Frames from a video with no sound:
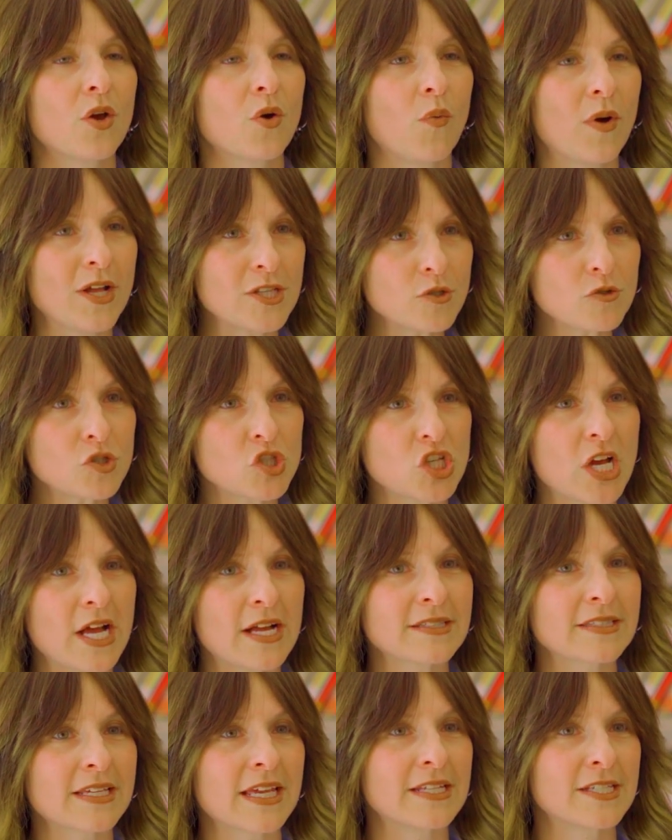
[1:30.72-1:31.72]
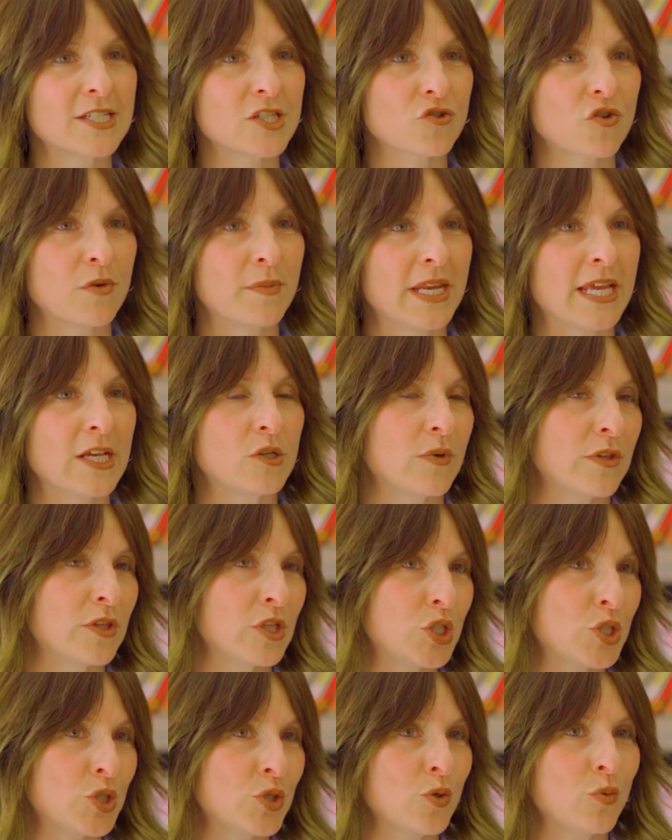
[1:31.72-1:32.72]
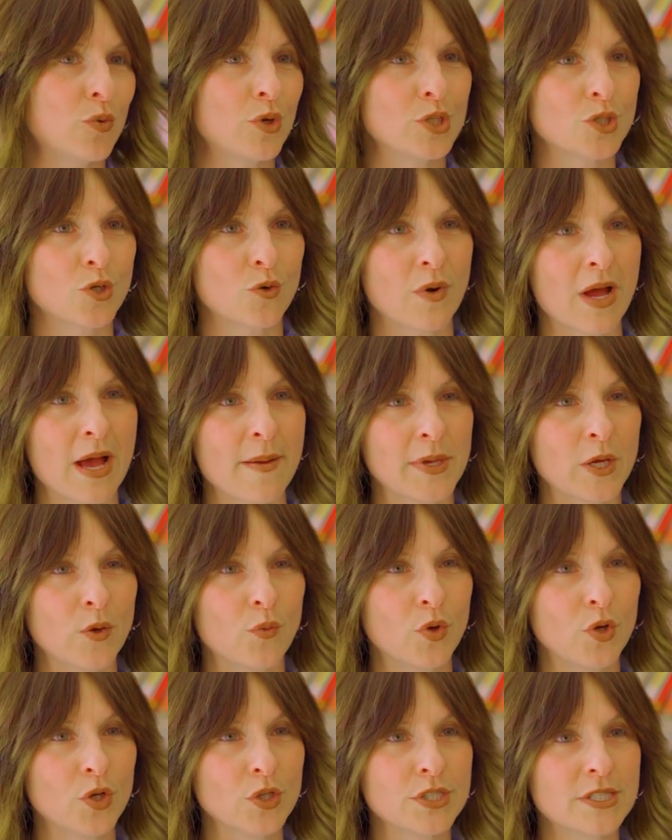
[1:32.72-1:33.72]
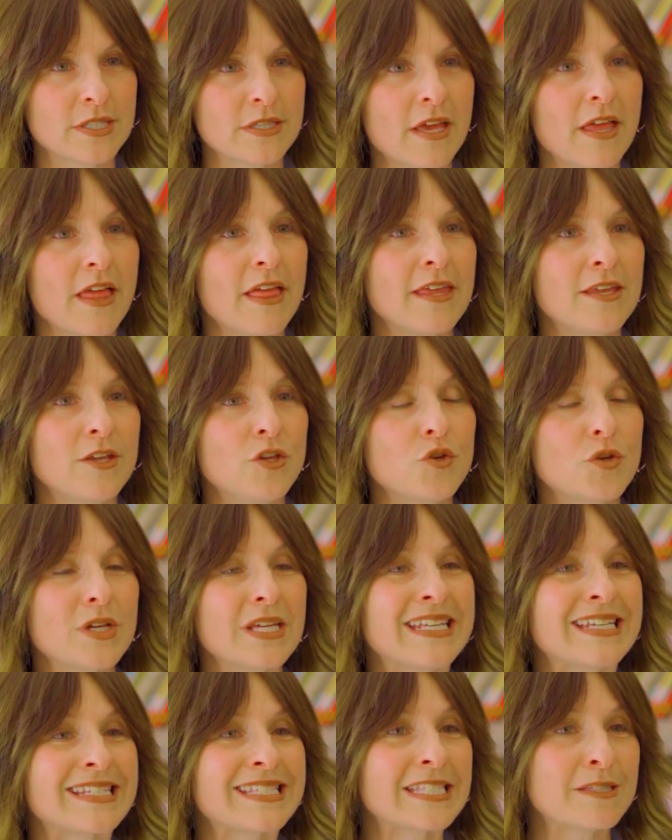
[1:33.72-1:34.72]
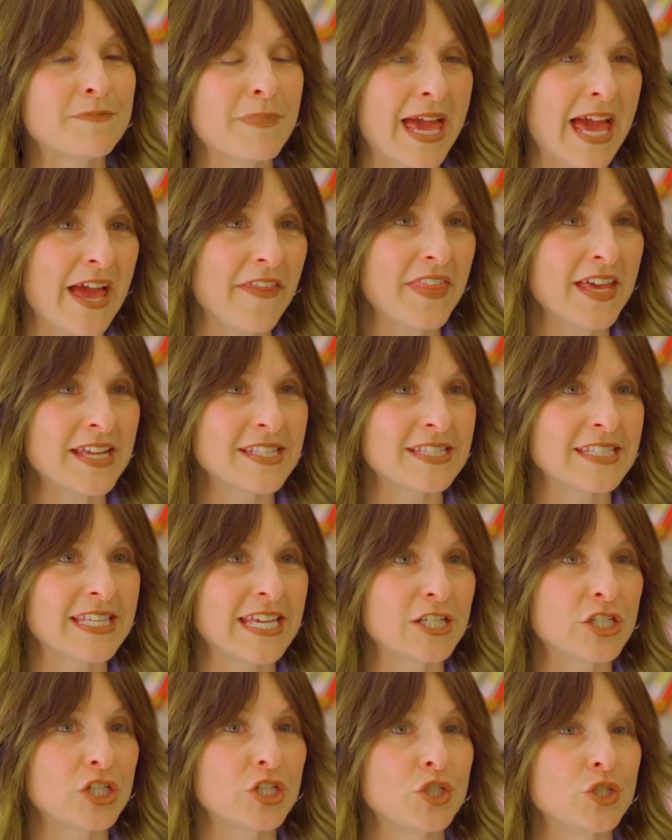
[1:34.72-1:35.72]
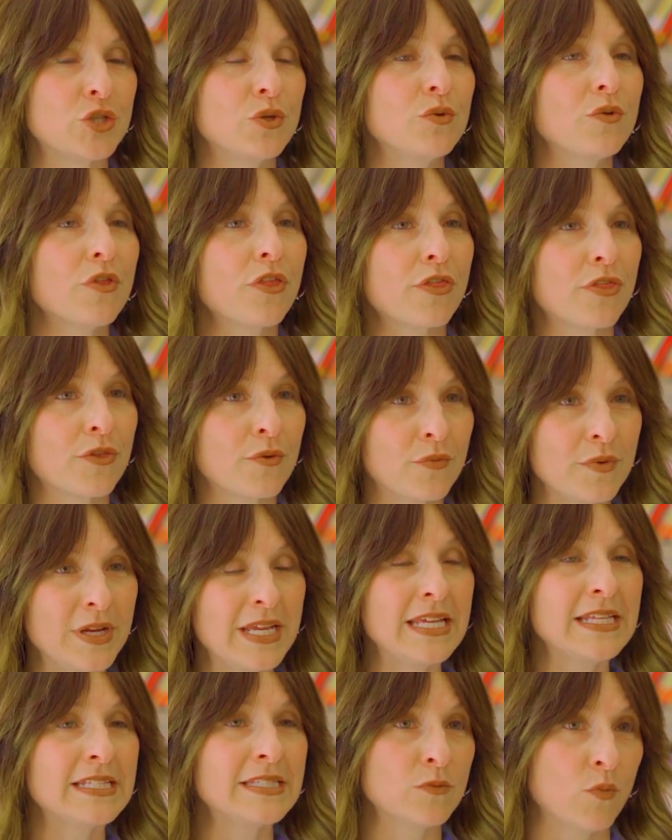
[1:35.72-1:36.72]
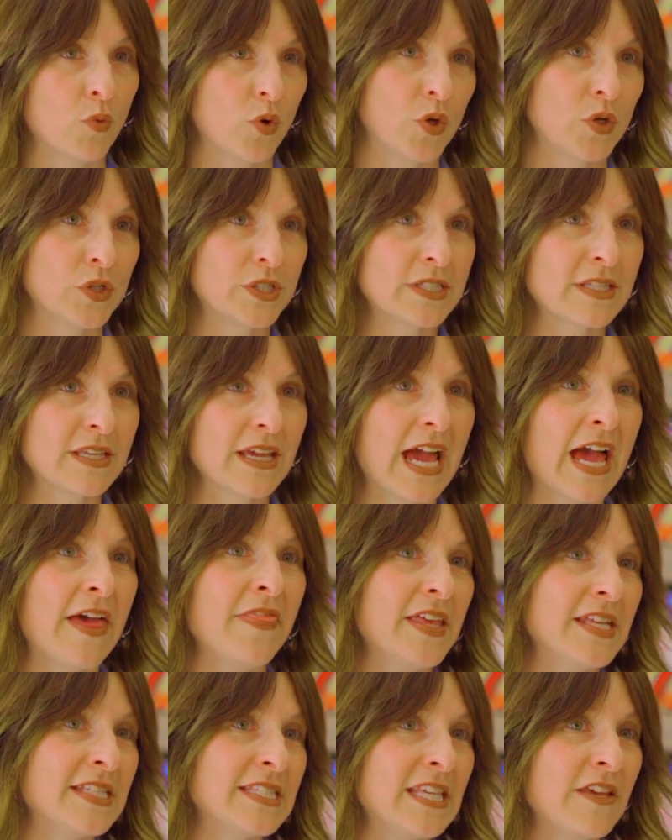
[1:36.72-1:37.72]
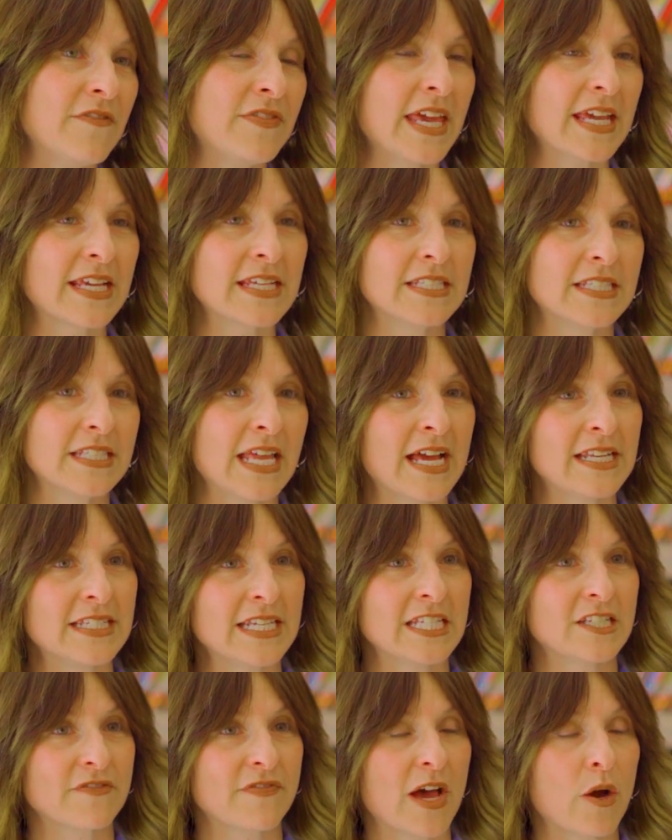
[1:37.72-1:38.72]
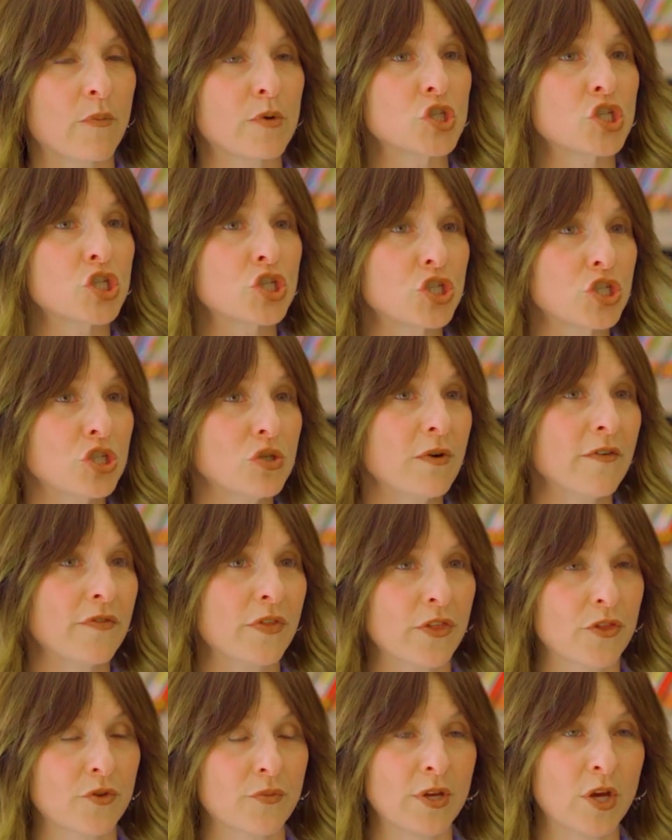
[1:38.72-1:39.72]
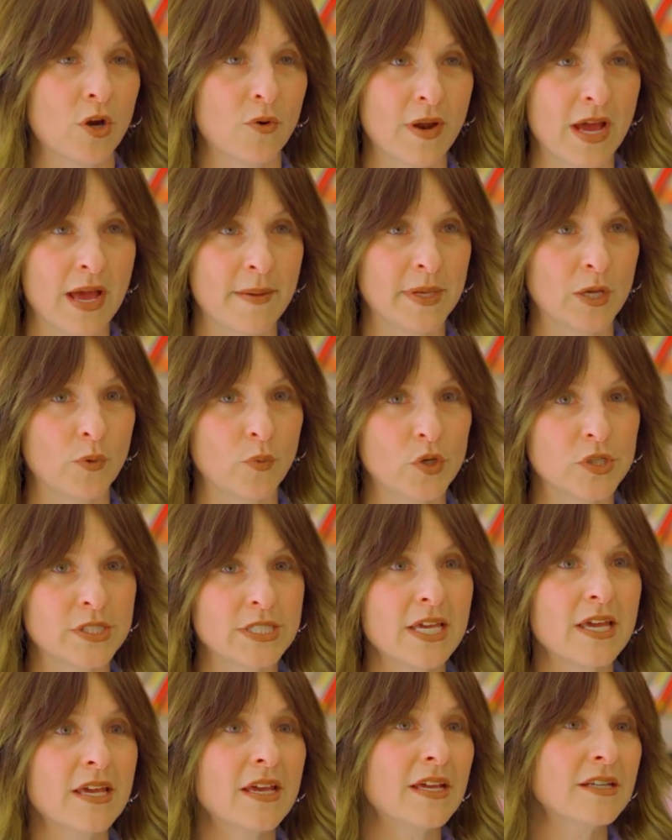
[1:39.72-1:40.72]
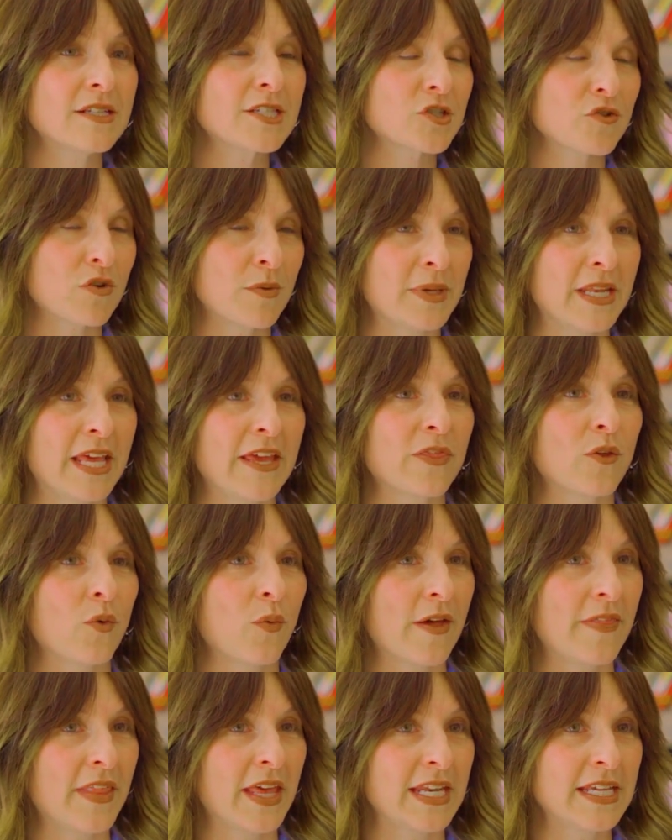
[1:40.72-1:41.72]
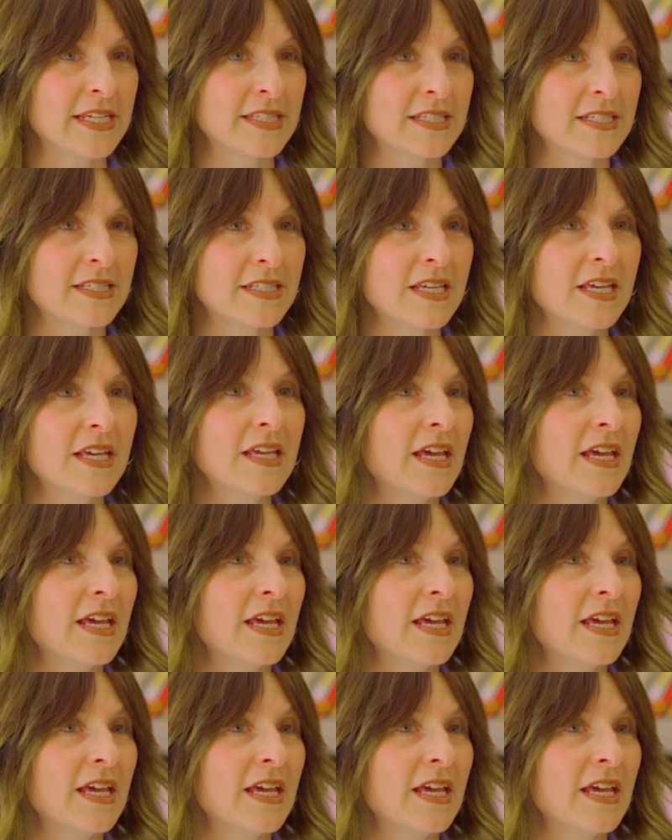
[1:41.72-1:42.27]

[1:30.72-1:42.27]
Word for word: Once your child can discriminate whether two words are rhyming words, you can expand that set to three words and then see if they can identify which two of the three are rhyming words and discriminate the one that isn't